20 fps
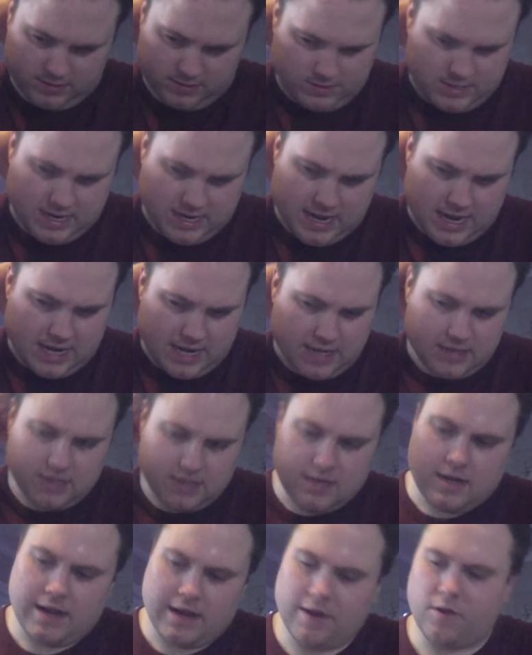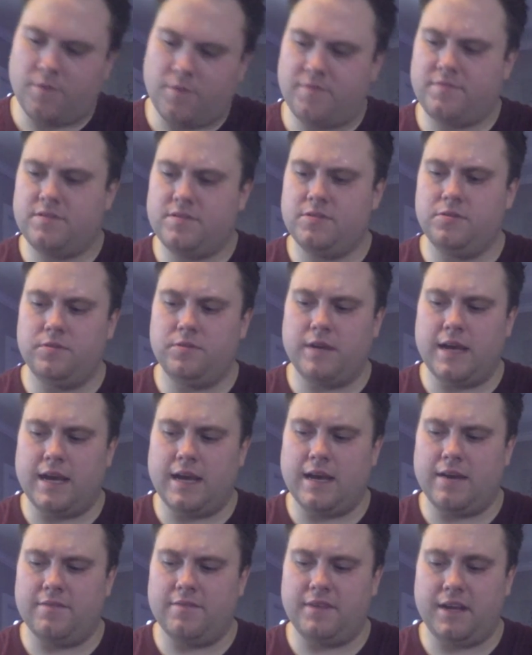yeah, I hope to
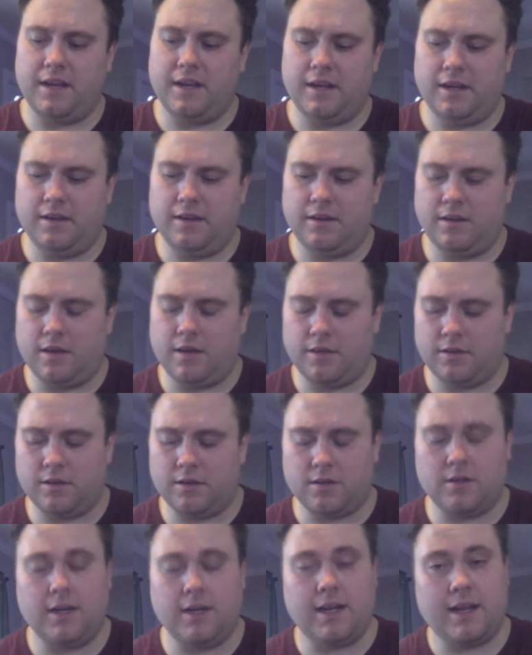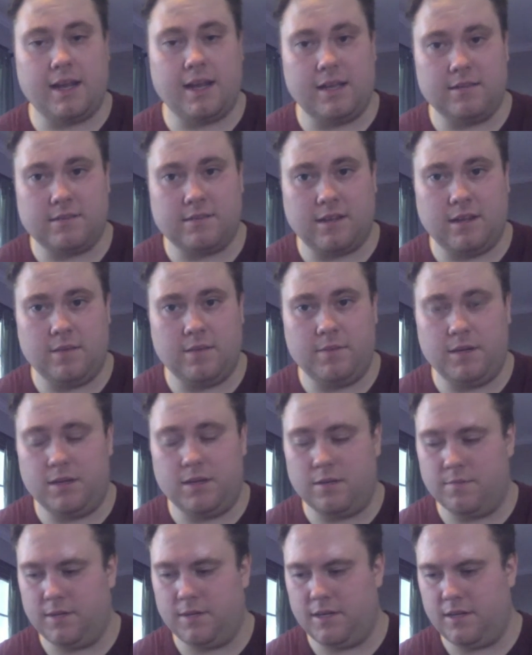have another great Cascade beer
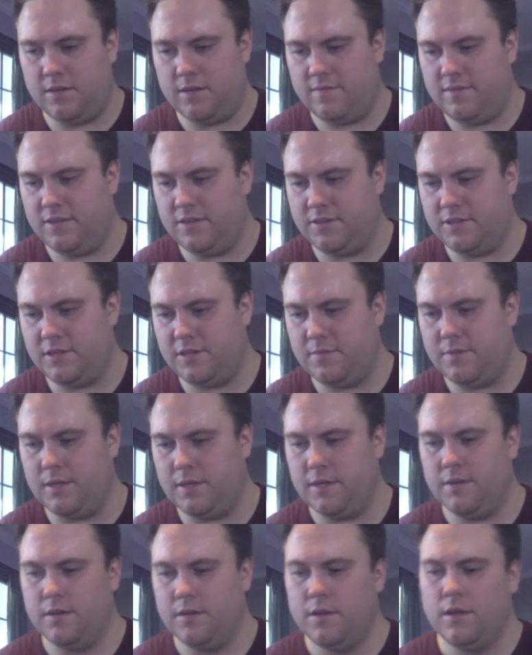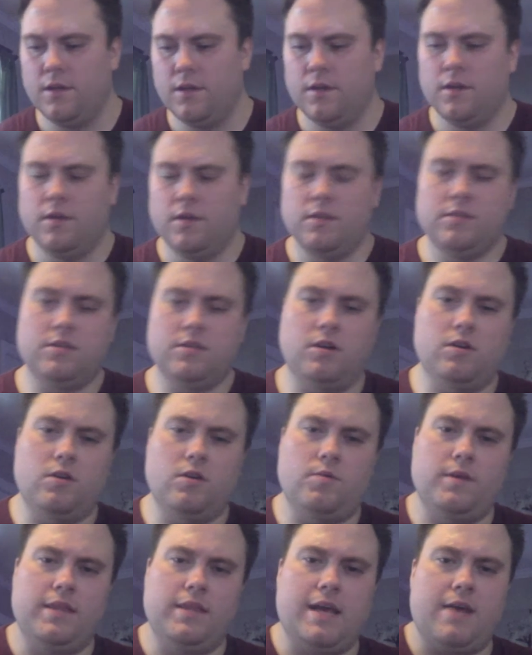in my near future, but don't know
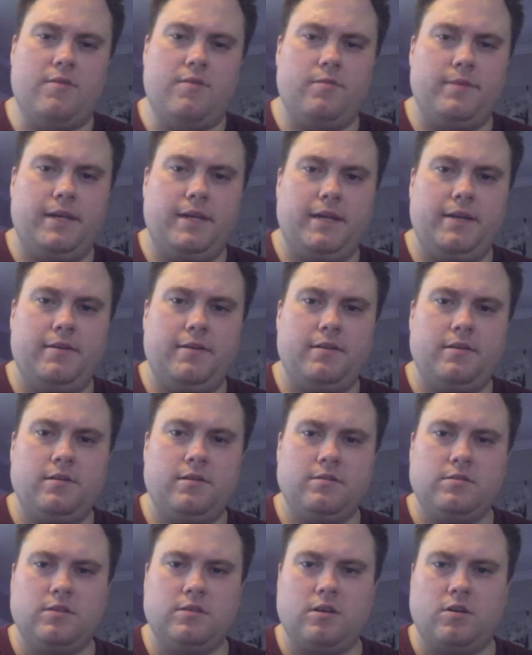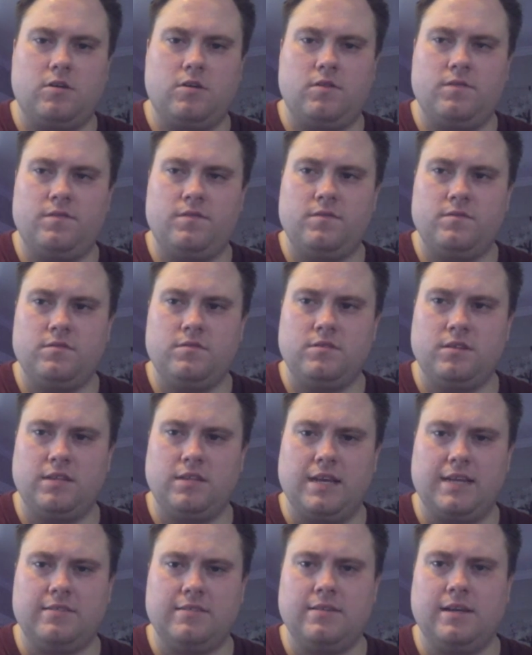when that will be. So till
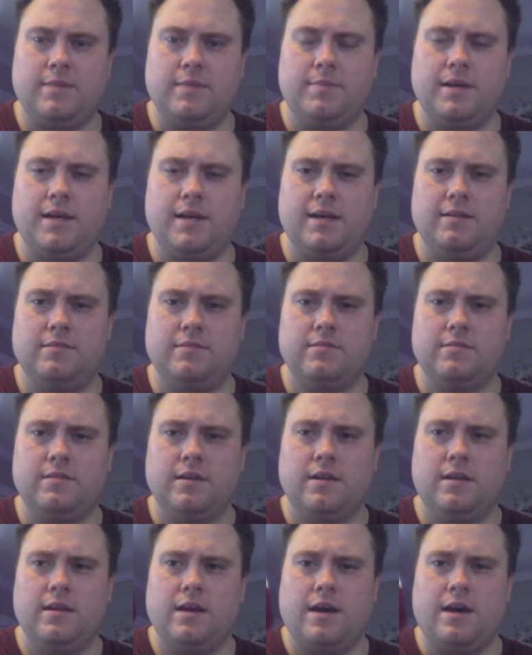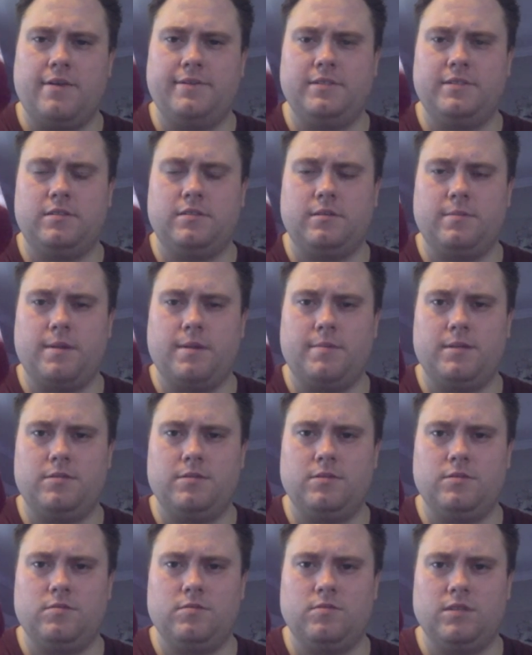next time, guys. always remember
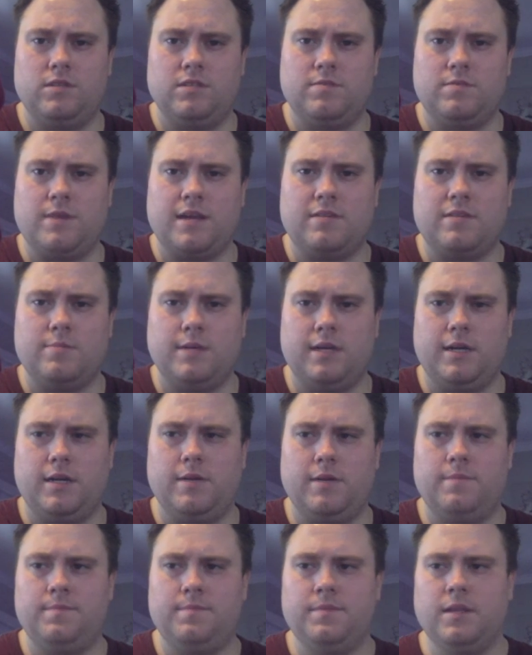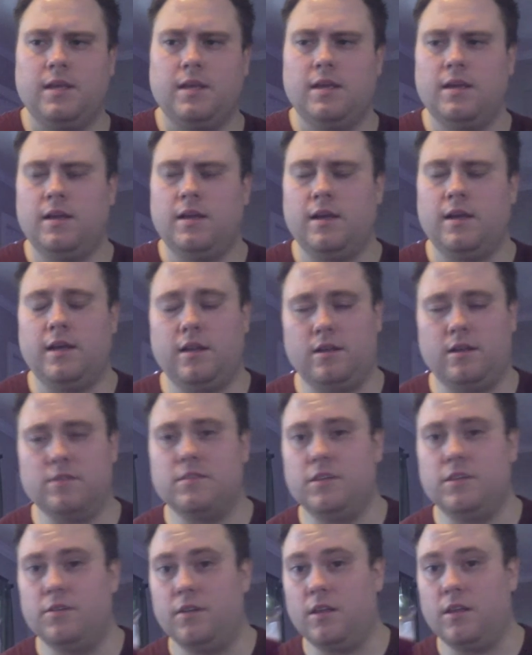to respect beer, and I'll
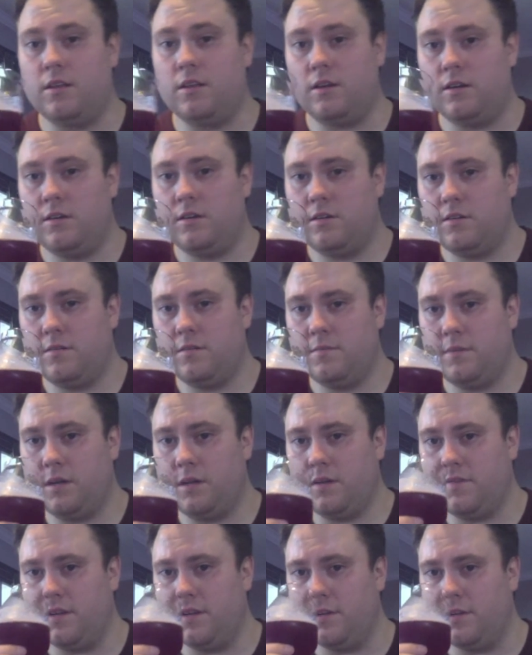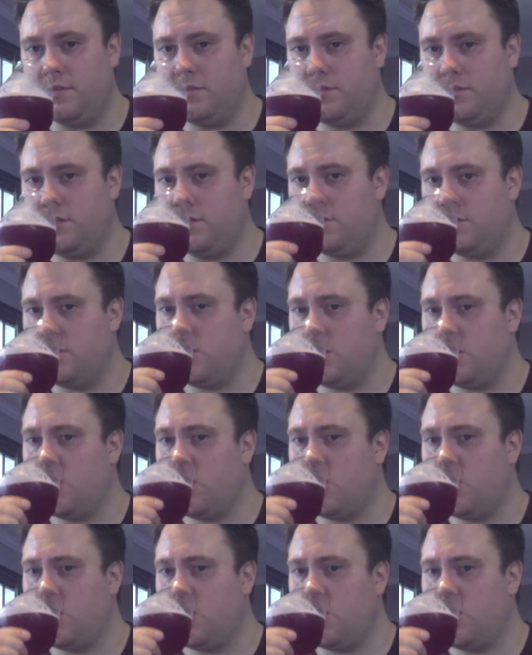see you in another beer review. Cheers.